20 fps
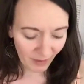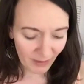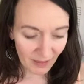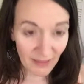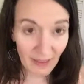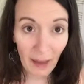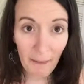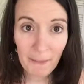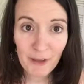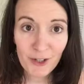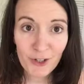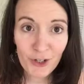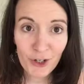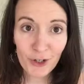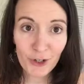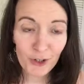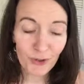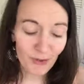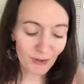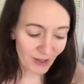let me show
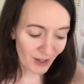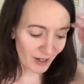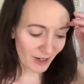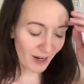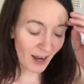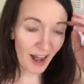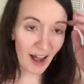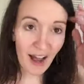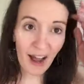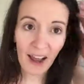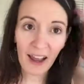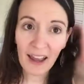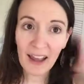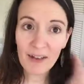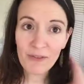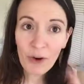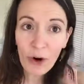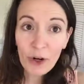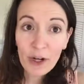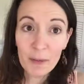you a look. I
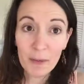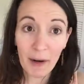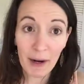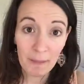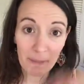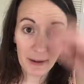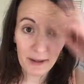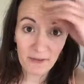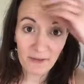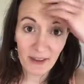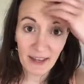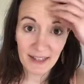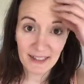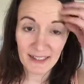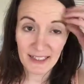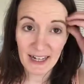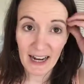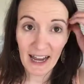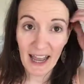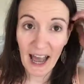have already primed my face,
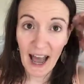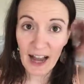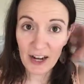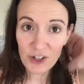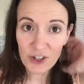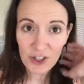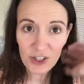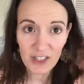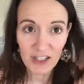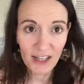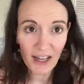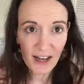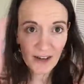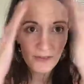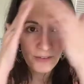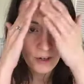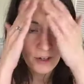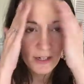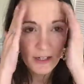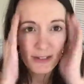and I actually have
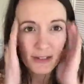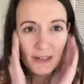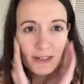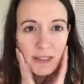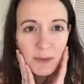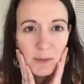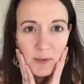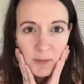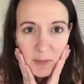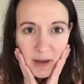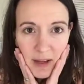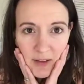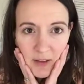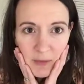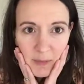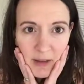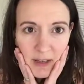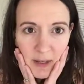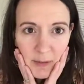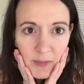already done some of my other
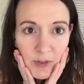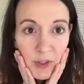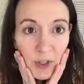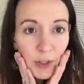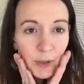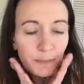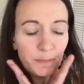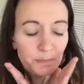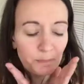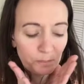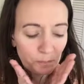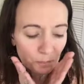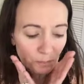makeup too.